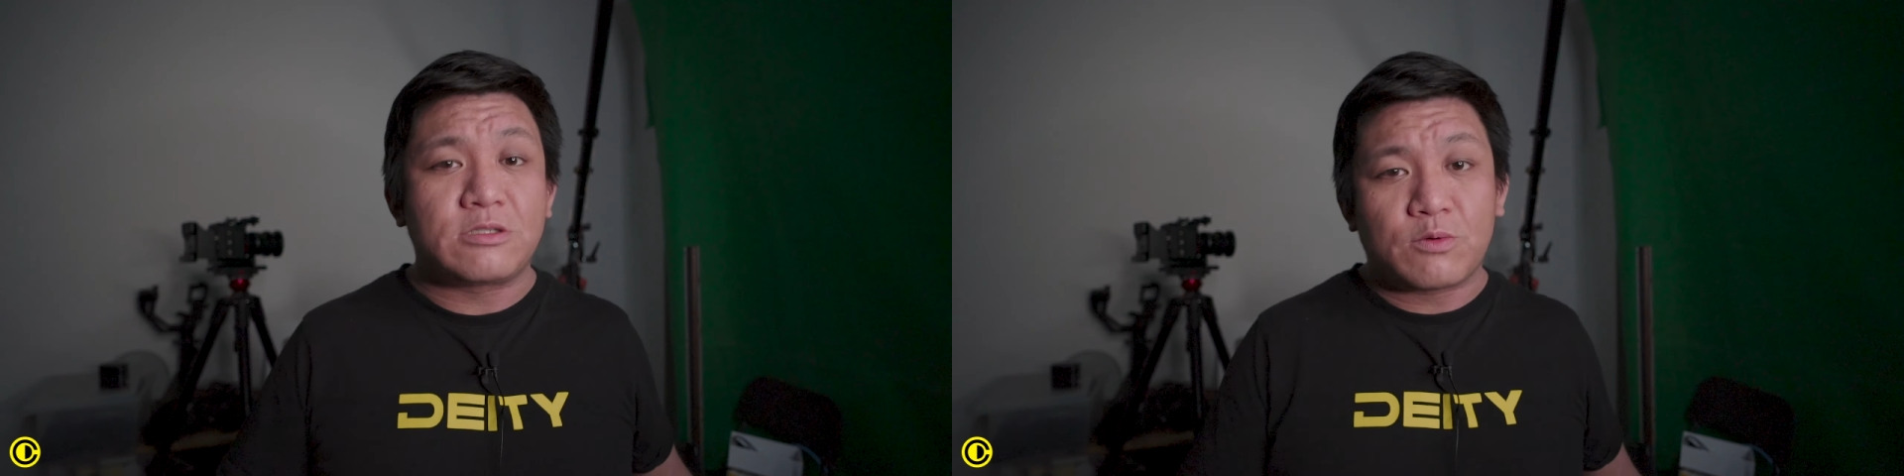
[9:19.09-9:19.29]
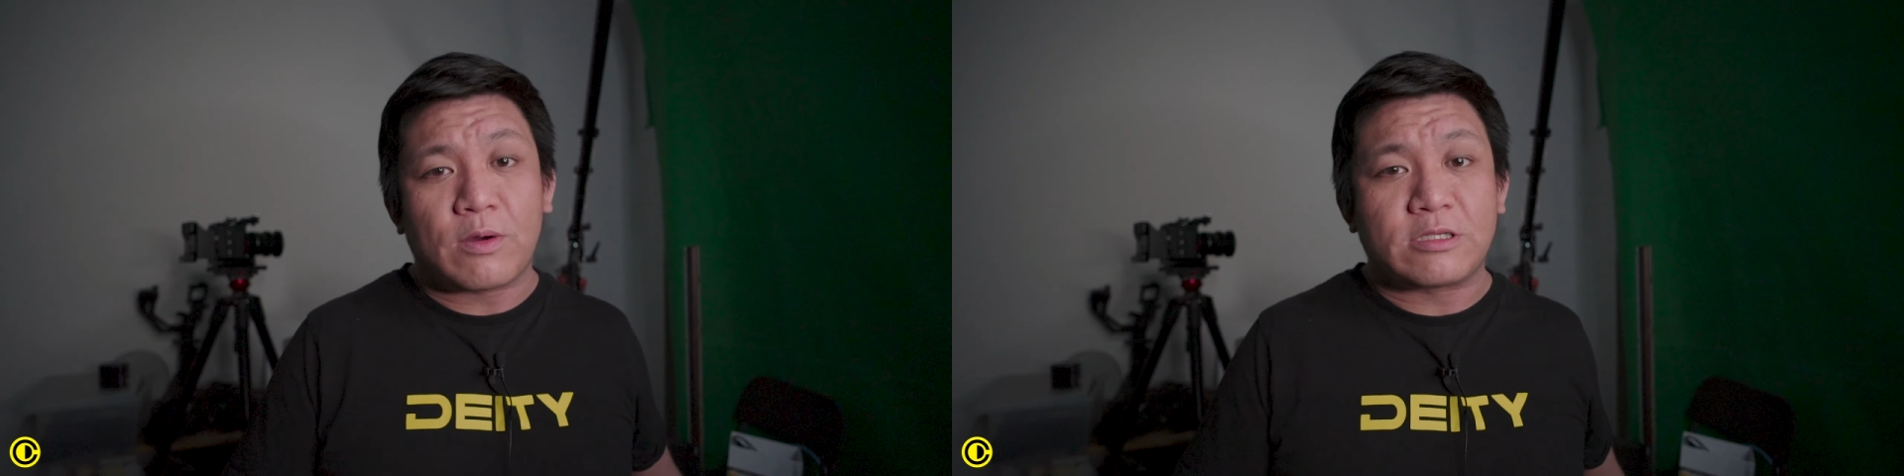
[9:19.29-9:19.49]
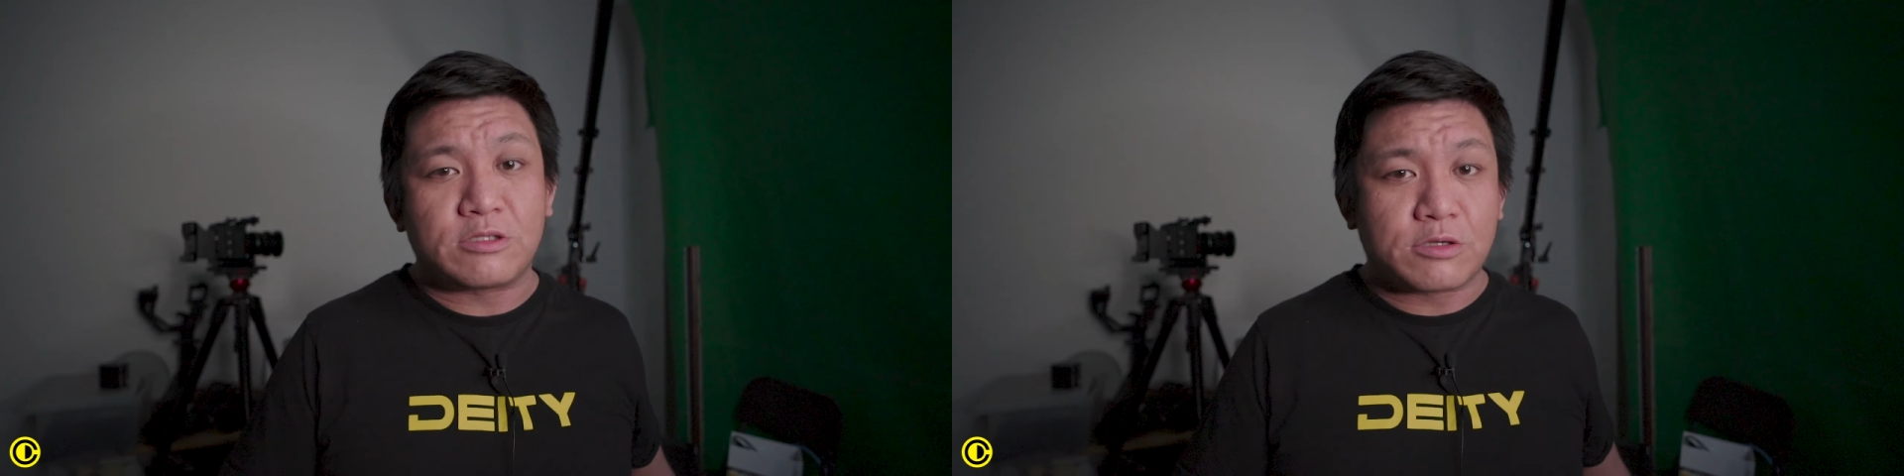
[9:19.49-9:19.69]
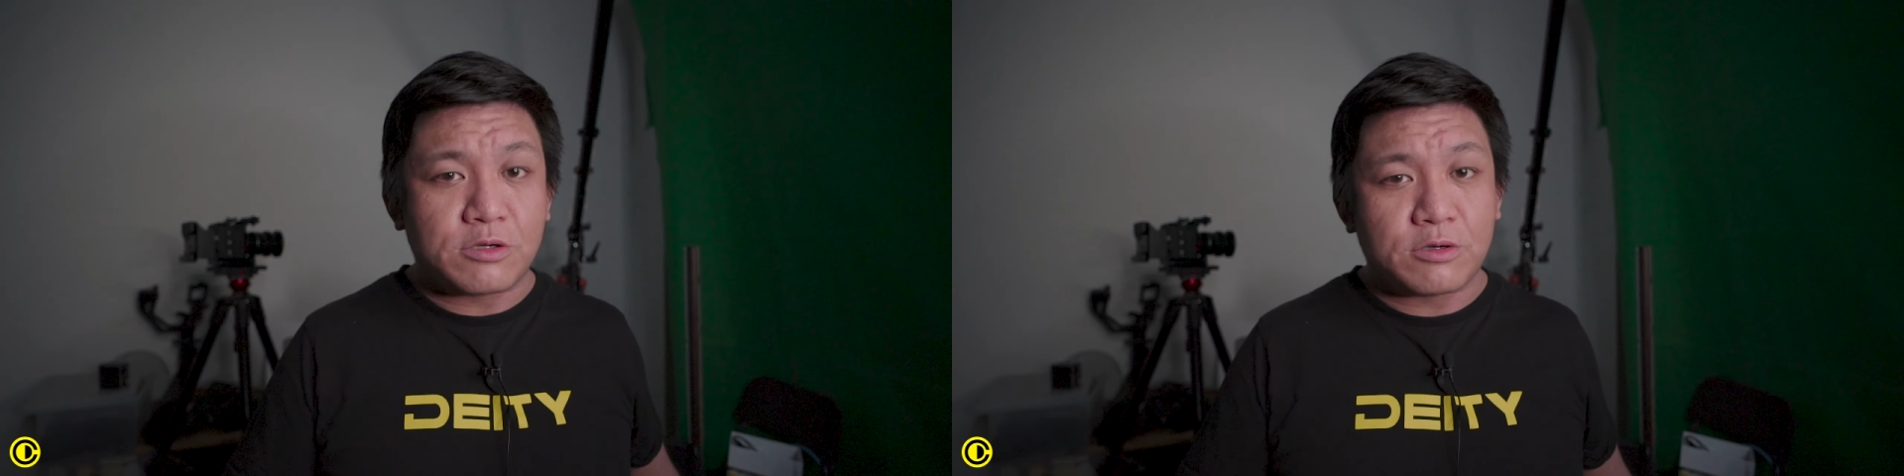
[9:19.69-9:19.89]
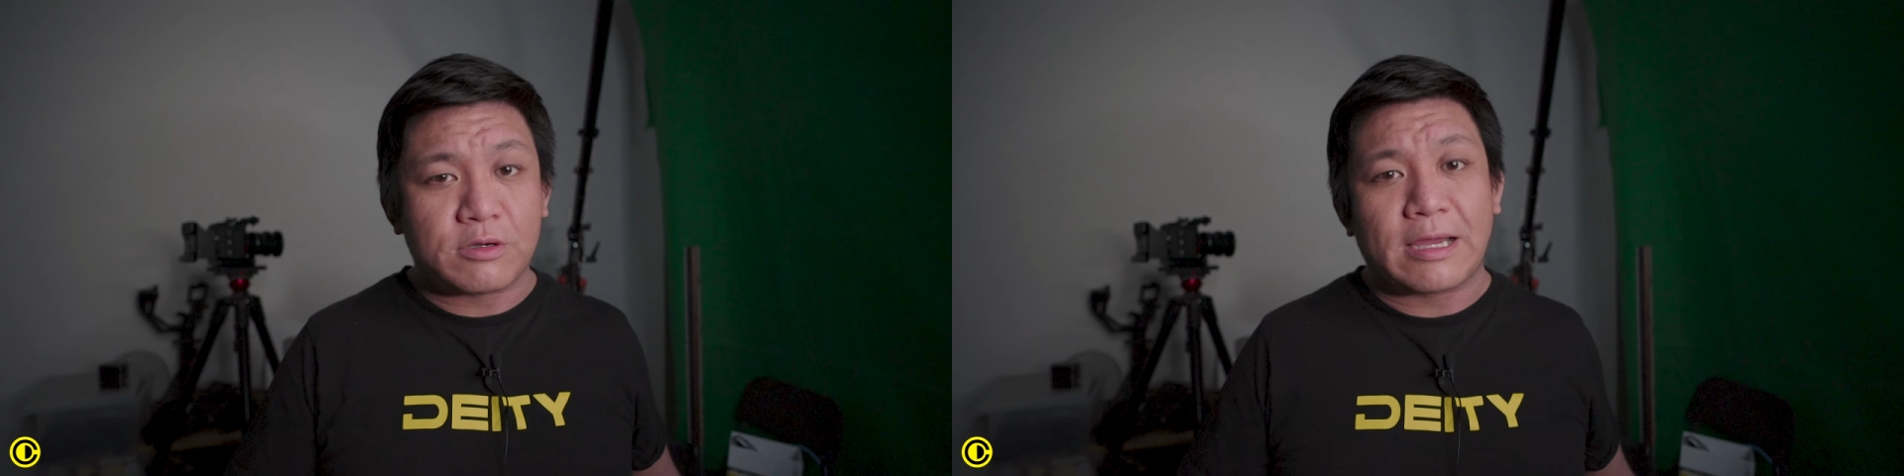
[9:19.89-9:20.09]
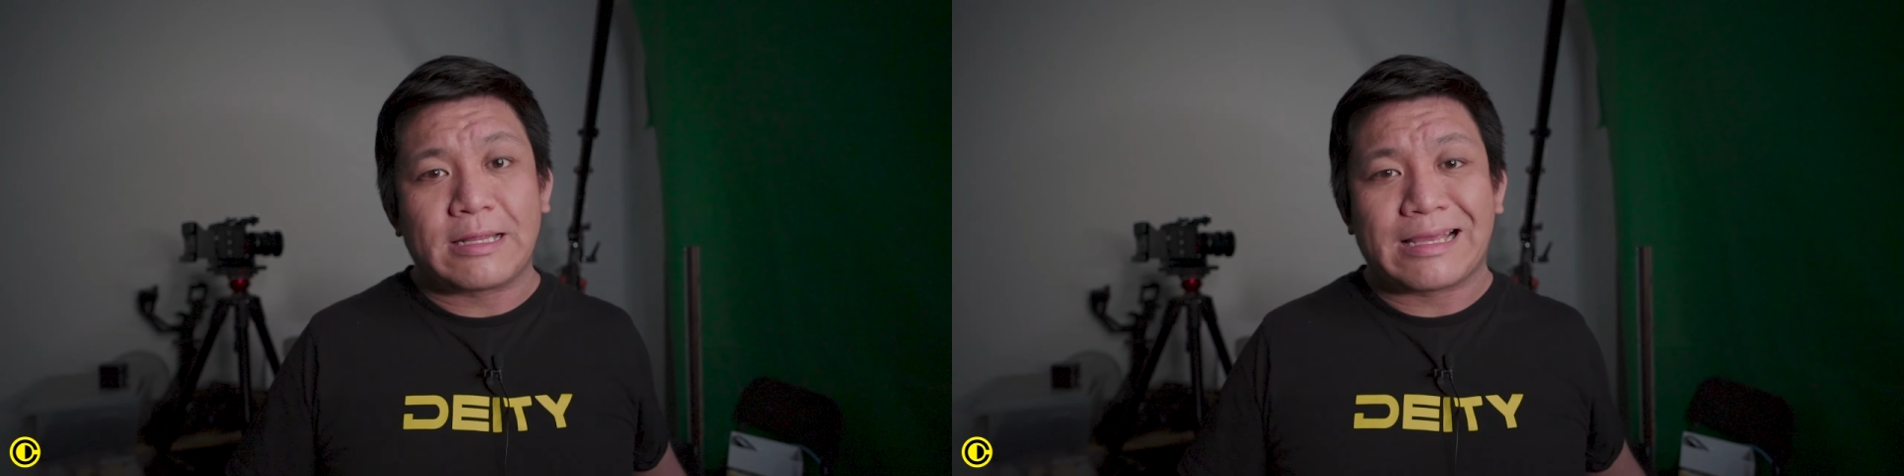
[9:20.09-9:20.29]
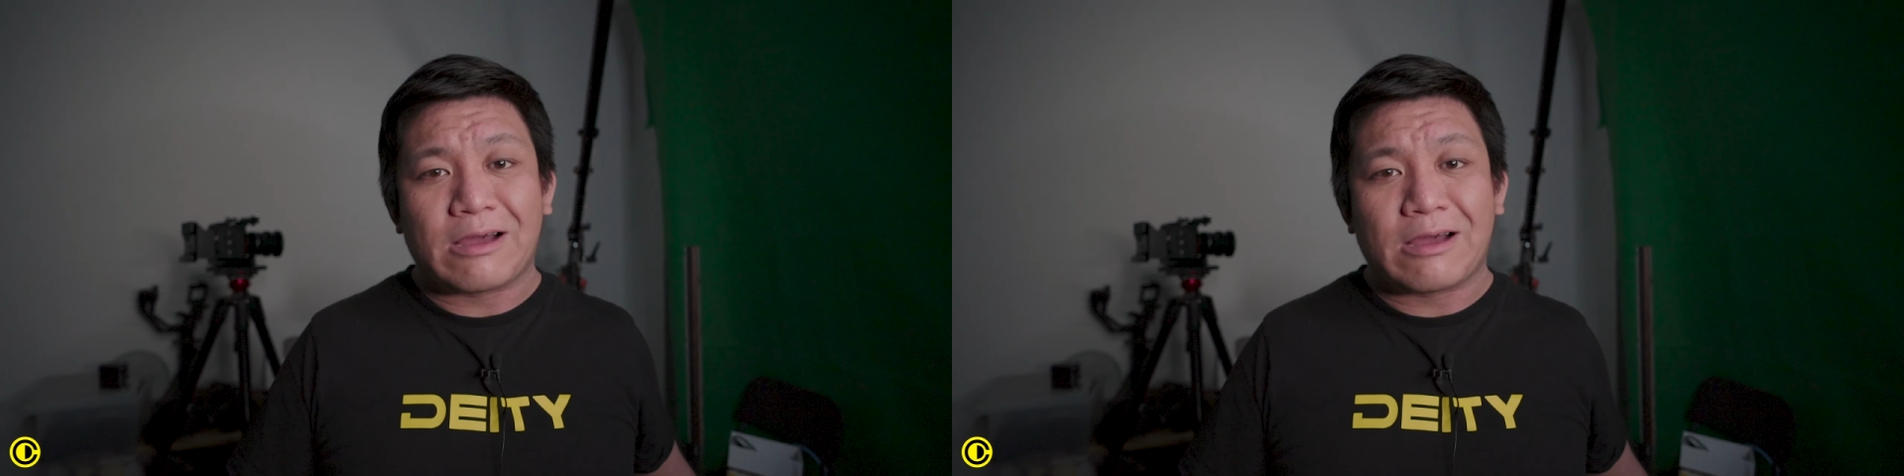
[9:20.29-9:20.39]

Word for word: quite secure and